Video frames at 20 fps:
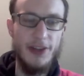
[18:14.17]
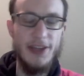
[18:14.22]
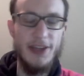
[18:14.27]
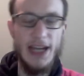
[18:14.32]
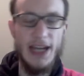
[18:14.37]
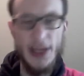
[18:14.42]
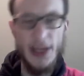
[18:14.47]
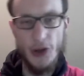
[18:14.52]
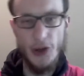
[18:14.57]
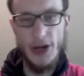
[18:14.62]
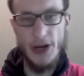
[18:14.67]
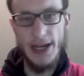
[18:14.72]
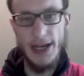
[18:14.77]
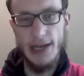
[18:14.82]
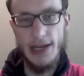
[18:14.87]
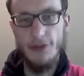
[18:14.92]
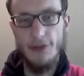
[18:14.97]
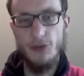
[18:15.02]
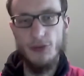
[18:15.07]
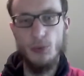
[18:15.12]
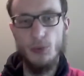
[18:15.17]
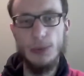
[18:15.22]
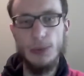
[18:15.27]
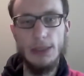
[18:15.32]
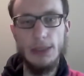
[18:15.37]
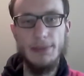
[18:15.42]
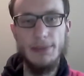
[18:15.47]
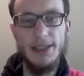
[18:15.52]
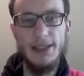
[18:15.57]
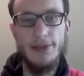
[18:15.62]
and the other half
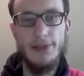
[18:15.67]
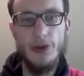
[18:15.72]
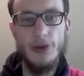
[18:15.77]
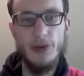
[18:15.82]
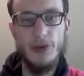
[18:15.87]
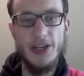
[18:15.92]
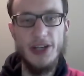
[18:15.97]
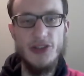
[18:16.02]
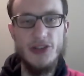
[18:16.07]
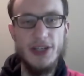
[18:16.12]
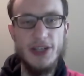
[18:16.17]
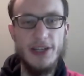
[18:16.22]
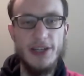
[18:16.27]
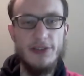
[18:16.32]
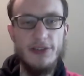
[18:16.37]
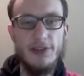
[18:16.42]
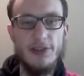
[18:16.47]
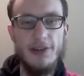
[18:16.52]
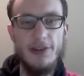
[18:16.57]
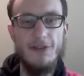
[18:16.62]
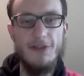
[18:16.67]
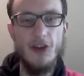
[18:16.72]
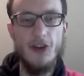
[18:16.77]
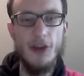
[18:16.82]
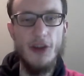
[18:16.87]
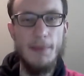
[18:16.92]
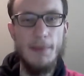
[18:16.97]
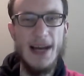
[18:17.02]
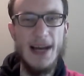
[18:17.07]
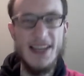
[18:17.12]
will be the grade you get
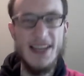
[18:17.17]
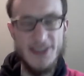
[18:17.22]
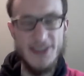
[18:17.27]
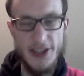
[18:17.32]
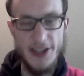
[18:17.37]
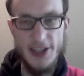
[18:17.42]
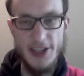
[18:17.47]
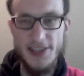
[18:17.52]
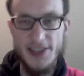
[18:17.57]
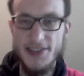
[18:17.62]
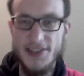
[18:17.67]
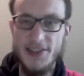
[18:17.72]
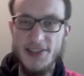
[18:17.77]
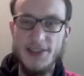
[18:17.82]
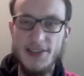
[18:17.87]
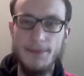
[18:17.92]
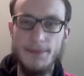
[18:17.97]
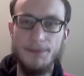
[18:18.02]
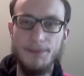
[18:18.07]
for the master thesis.